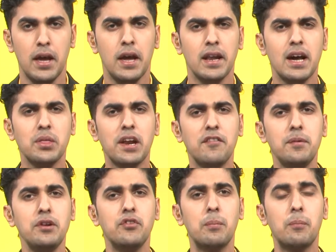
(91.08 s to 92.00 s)
Now, there have
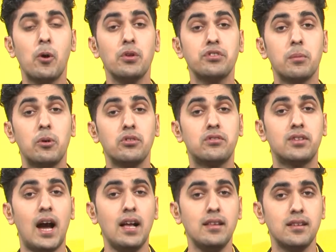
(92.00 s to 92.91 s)
been reports about
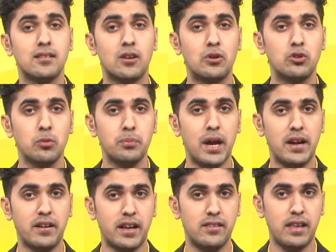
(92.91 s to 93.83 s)
charges on
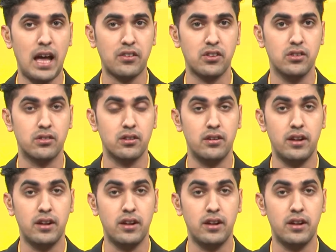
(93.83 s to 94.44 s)
UPI transactions.